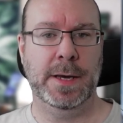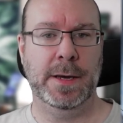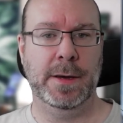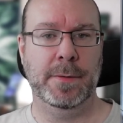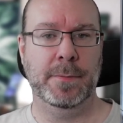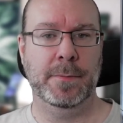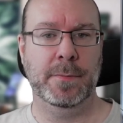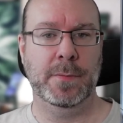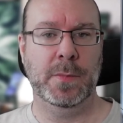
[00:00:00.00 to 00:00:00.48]

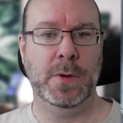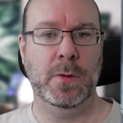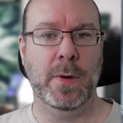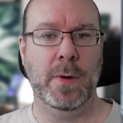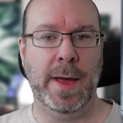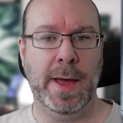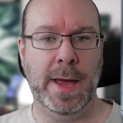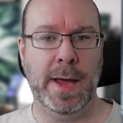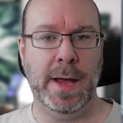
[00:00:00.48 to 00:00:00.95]
you
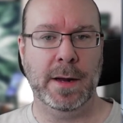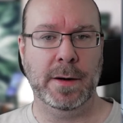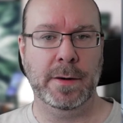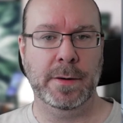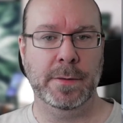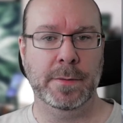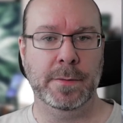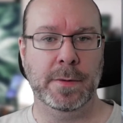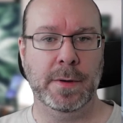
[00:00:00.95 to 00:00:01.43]
add
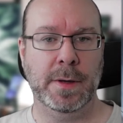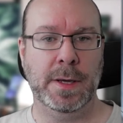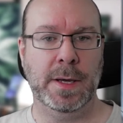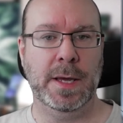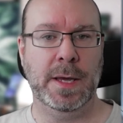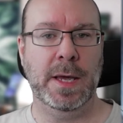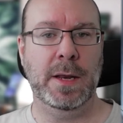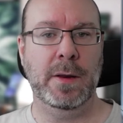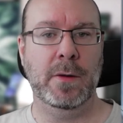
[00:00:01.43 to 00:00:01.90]

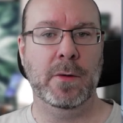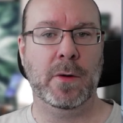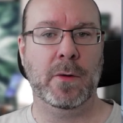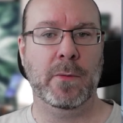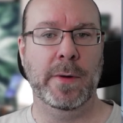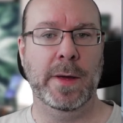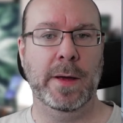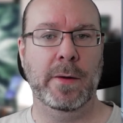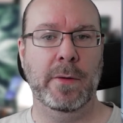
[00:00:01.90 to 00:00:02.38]
in your
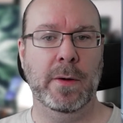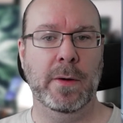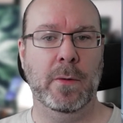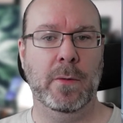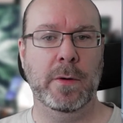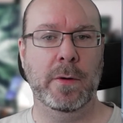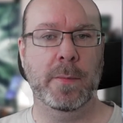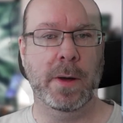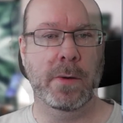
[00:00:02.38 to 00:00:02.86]
query order
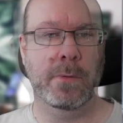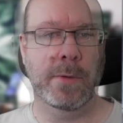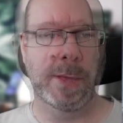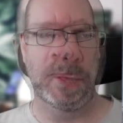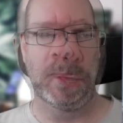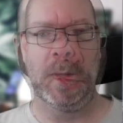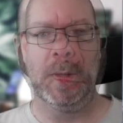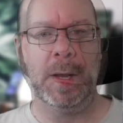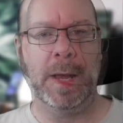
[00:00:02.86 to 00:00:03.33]
by
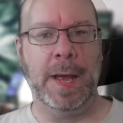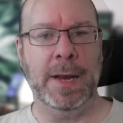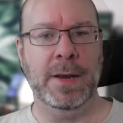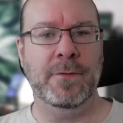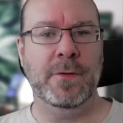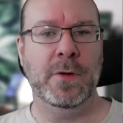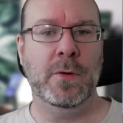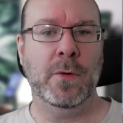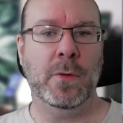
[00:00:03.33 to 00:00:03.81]
rank. And if
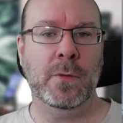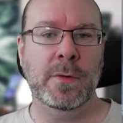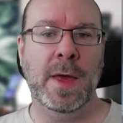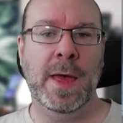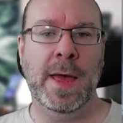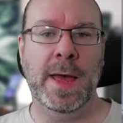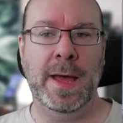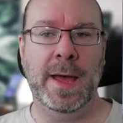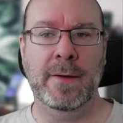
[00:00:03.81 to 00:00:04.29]
you don't
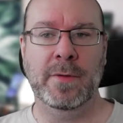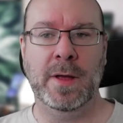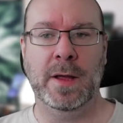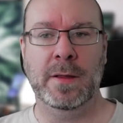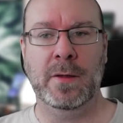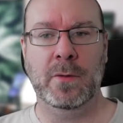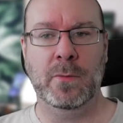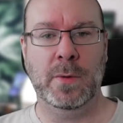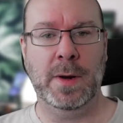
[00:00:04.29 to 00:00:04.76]
have that,
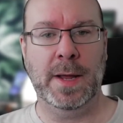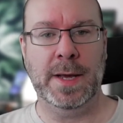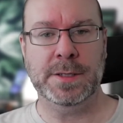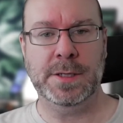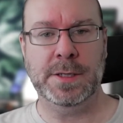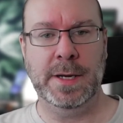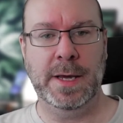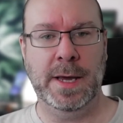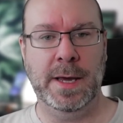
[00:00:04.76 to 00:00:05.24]
it will
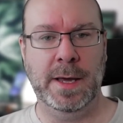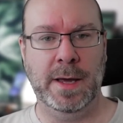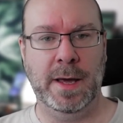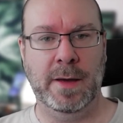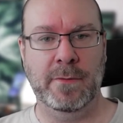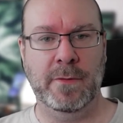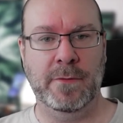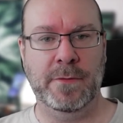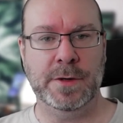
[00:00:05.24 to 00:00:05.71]
actually have
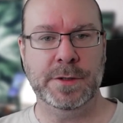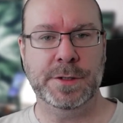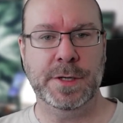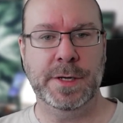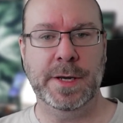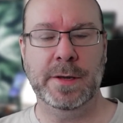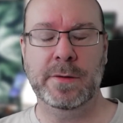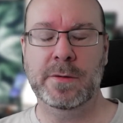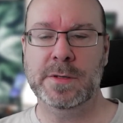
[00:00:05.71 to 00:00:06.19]
a function
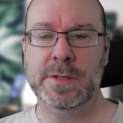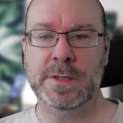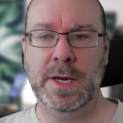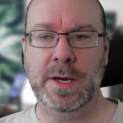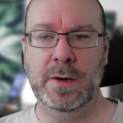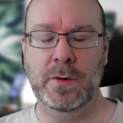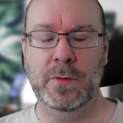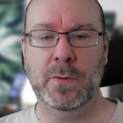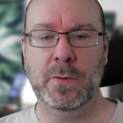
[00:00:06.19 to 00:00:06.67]
here to say, do
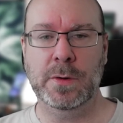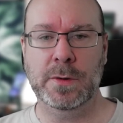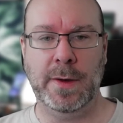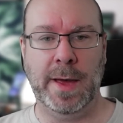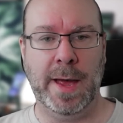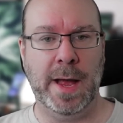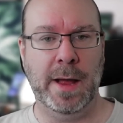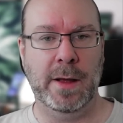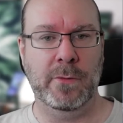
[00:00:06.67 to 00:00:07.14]
you want to
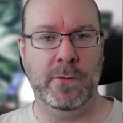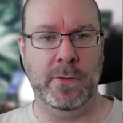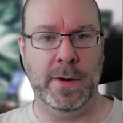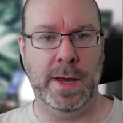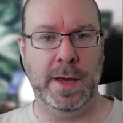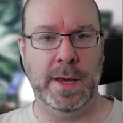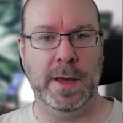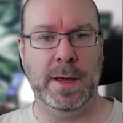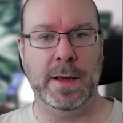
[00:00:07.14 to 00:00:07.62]
add
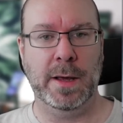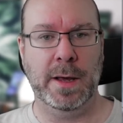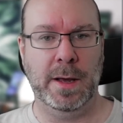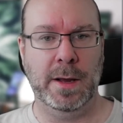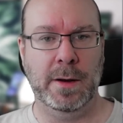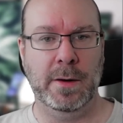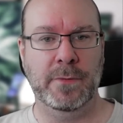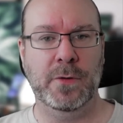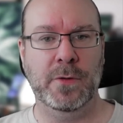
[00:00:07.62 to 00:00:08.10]
rank? And
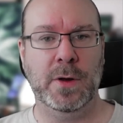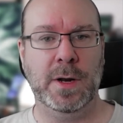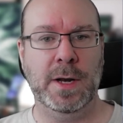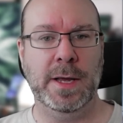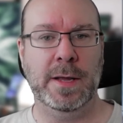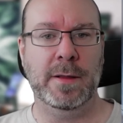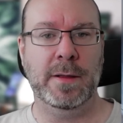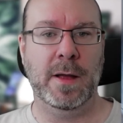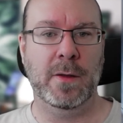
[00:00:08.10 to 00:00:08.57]
if you click
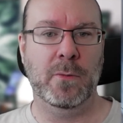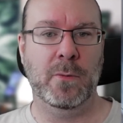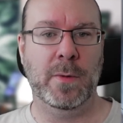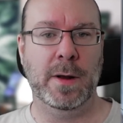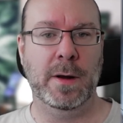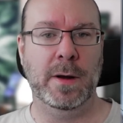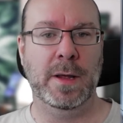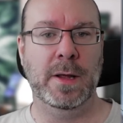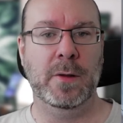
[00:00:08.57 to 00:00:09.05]
that one,
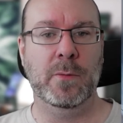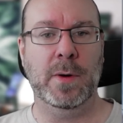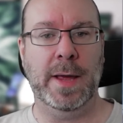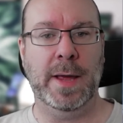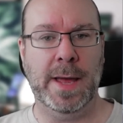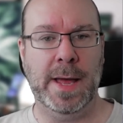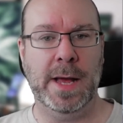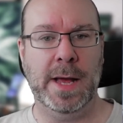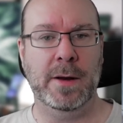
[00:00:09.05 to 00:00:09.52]
it will
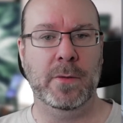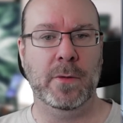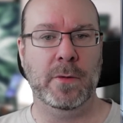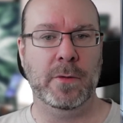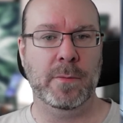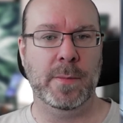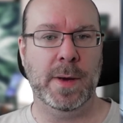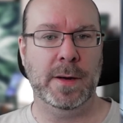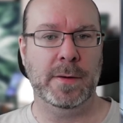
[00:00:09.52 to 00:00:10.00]
add it
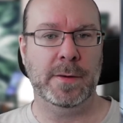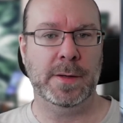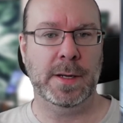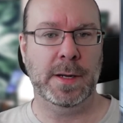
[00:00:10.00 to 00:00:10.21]
automatically.